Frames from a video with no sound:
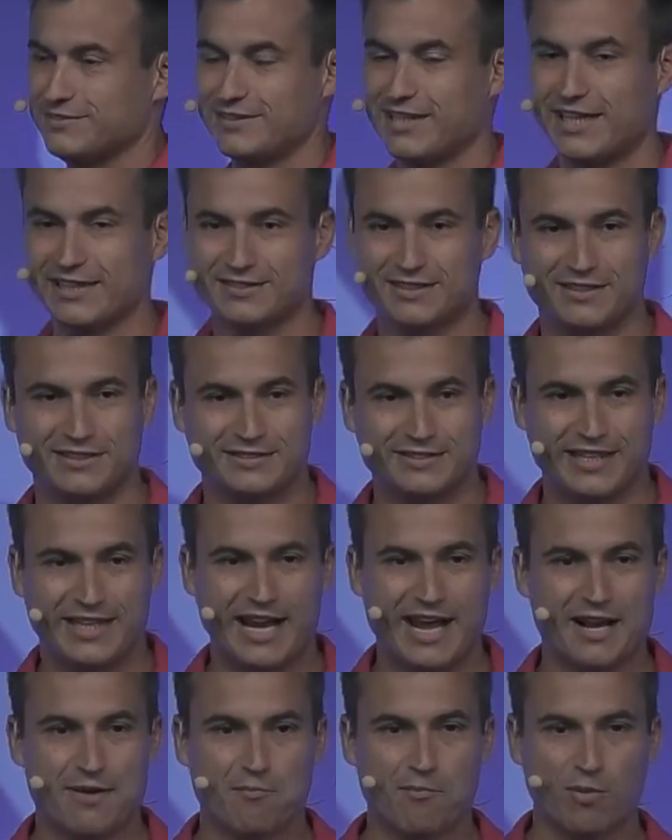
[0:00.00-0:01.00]
that there
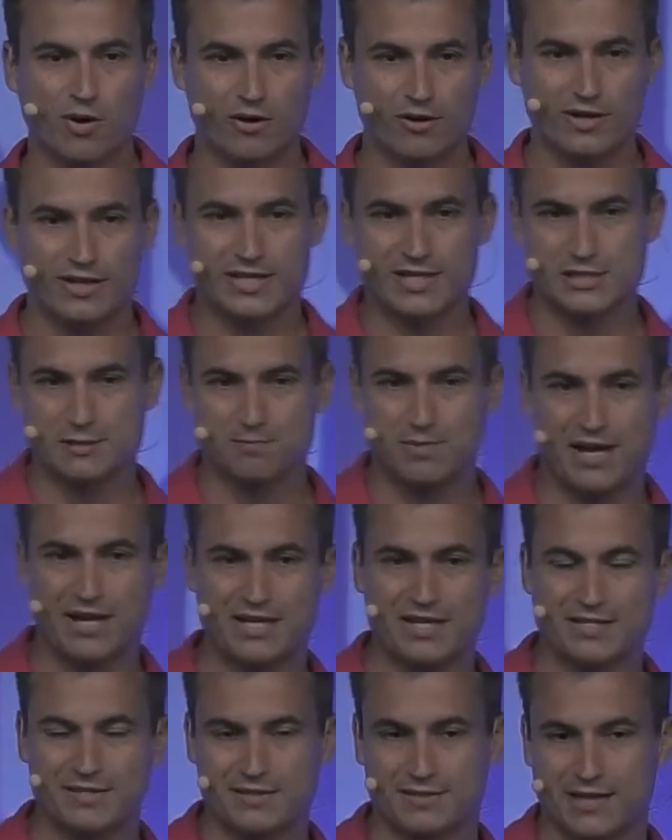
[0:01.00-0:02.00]
are more
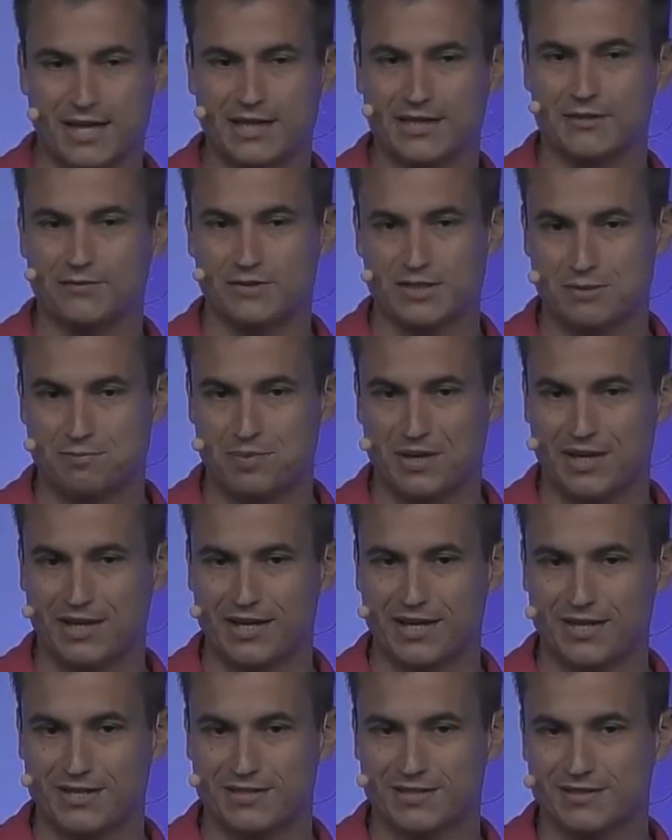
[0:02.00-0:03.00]
Spanish native
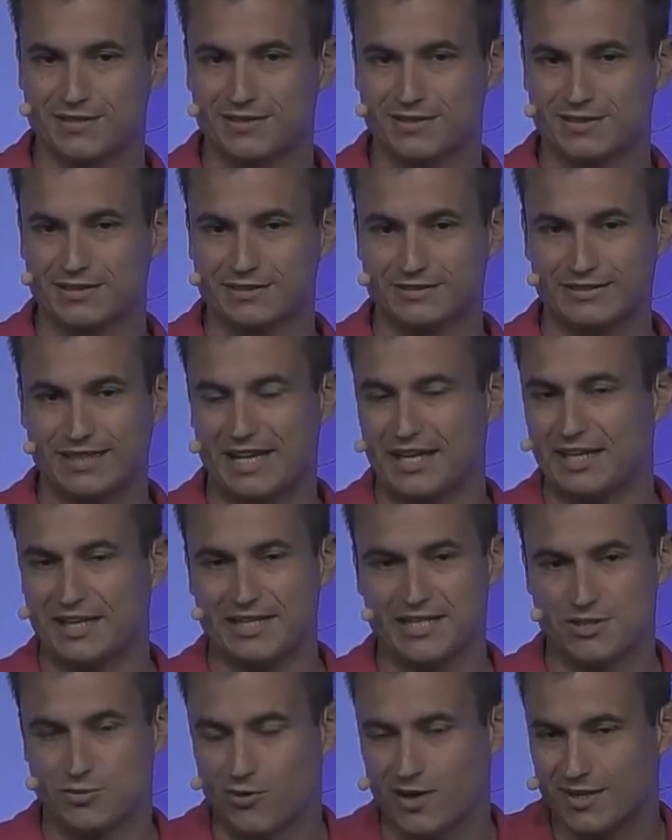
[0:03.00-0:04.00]
speakers than
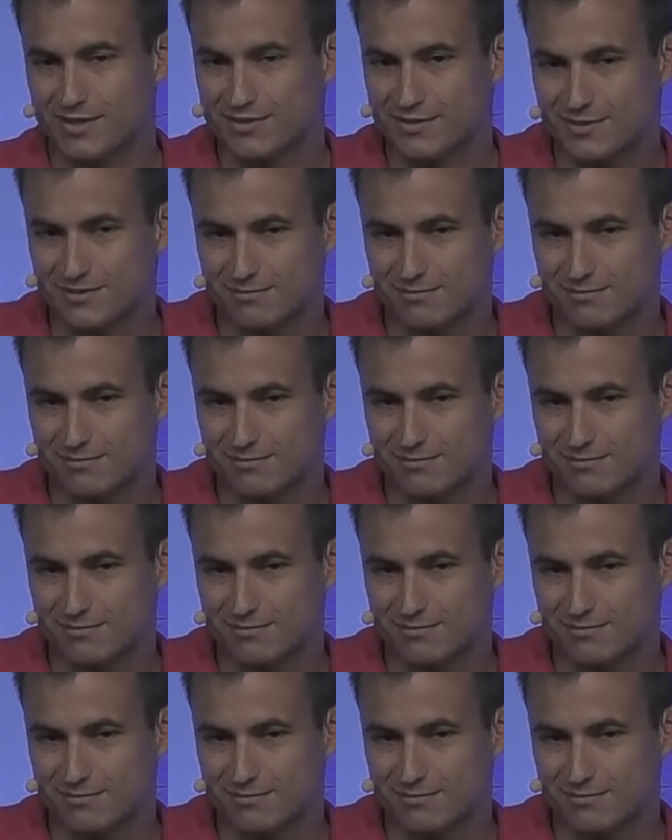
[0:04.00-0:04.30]
English ones?